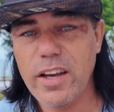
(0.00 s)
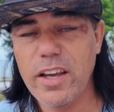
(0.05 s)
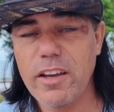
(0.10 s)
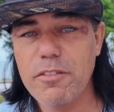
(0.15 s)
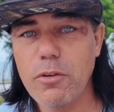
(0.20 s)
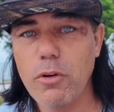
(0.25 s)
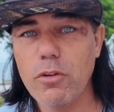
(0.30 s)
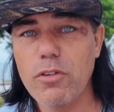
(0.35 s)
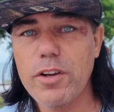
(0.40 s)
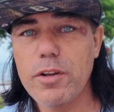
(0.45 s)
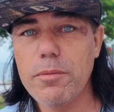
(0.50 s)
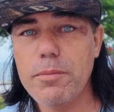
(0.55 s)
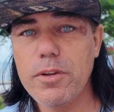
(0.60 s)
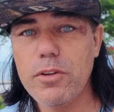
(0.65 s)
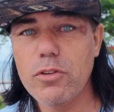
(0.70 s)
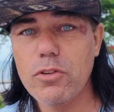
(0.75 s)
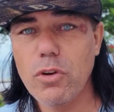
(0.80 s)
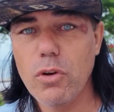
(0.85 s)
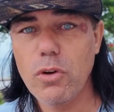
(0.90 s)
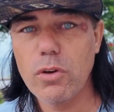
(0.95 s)
I have already
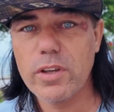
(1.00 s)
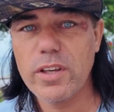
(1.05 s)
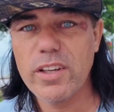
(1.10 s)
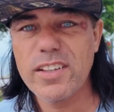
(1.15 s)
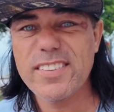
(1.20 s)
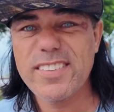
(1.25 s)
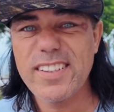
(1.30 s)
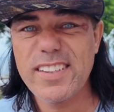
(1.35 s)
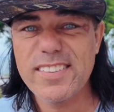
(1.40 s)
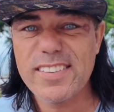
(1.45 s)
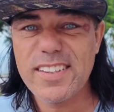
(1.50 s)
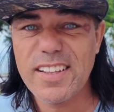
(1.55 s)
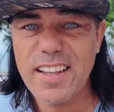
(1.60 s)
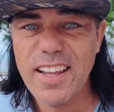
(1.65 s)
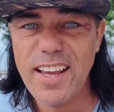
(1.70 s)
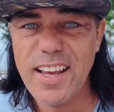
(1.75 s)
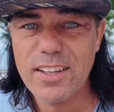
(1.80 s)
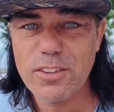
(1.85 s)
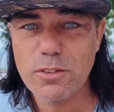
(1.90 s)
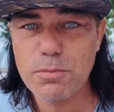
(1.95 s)
been talking since
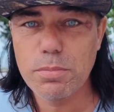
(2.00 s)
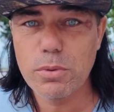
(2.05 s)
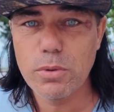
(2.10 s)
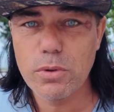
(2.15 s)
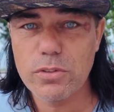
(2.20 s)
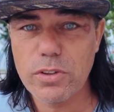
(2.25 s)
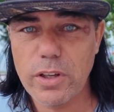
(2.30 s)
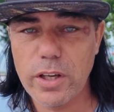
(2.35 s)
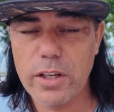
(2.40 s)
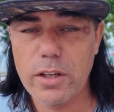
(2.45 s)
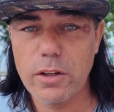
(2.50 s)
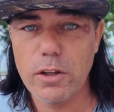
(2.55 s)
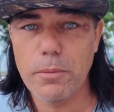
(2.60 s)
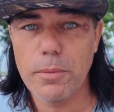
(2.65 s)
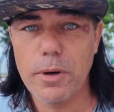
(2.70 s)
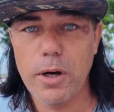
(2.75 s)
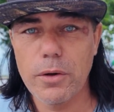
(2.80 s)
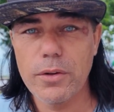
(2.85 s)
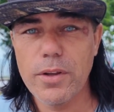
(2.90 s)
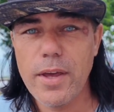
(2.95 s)
last bull cycle
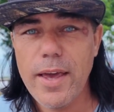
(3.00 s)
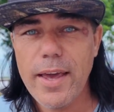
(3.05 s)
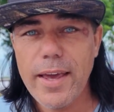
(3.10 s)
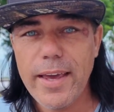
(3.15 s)
about,